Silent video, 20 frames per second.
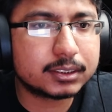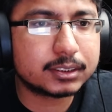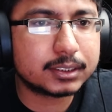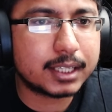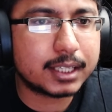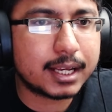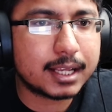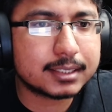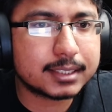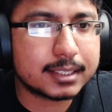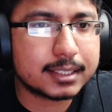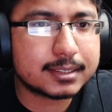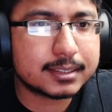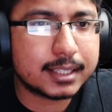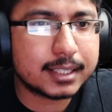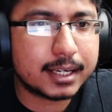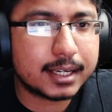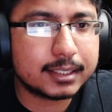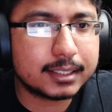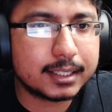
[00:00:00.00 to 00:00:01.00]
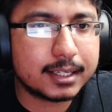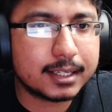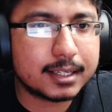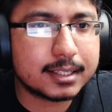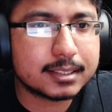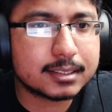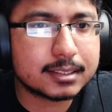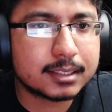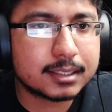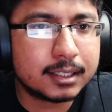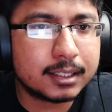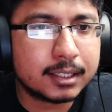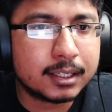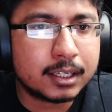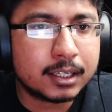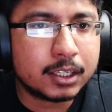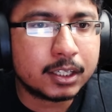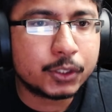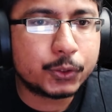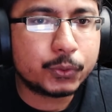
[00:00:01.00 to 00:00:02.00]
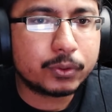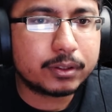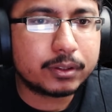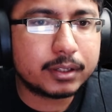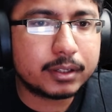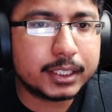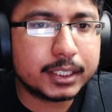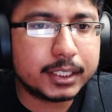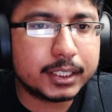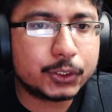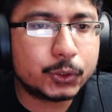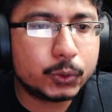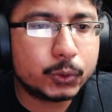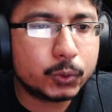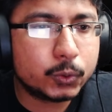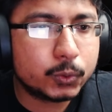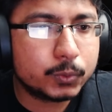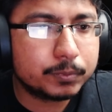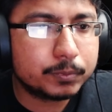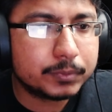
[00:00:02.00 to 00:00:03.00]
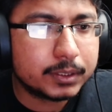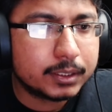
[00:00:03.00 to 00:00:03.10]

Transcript: as I said, is 232,